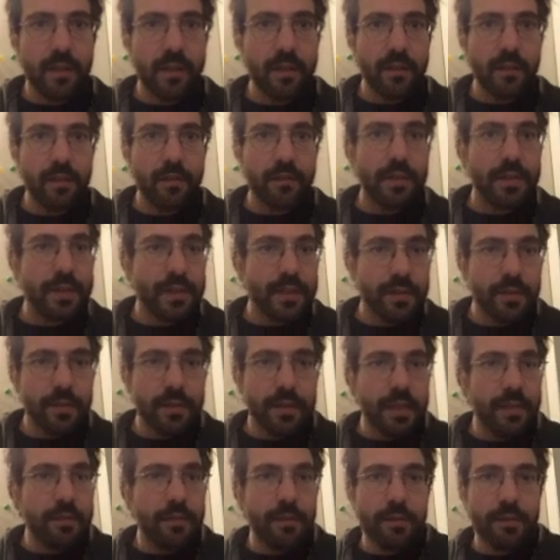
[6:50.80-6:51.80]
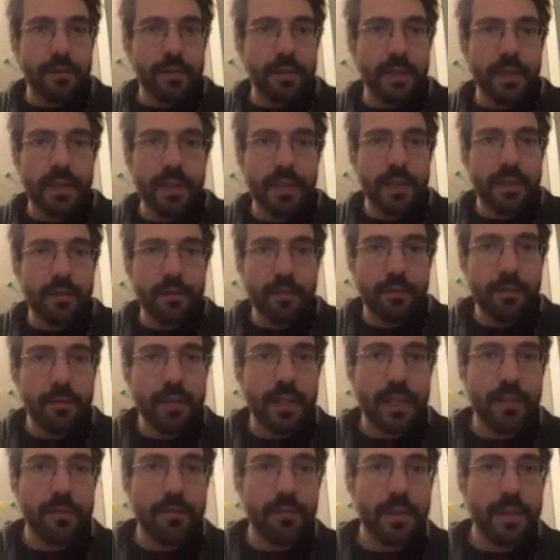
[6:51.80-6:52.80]
For instance, if you
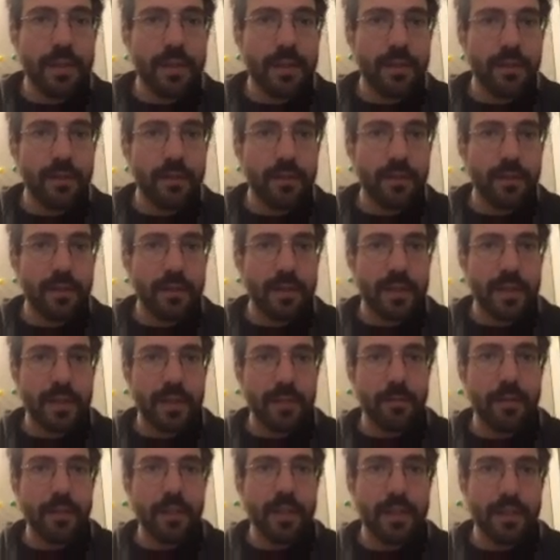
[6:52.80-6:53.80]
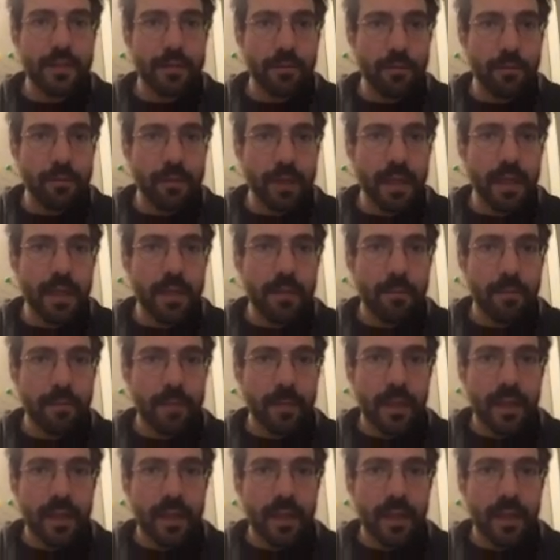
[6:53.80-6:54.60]
look at what is happening in the UK,